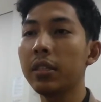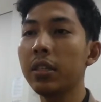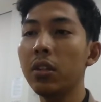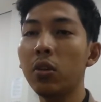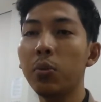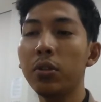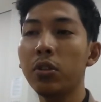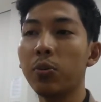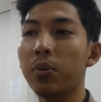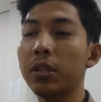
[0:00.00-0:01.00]
Digital
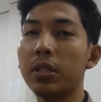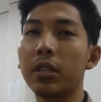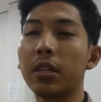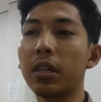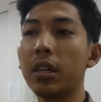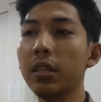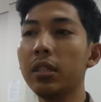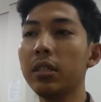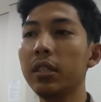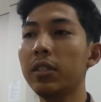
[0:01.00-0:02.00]
Computing Corporation
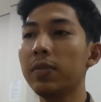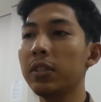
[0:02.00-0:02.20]
released its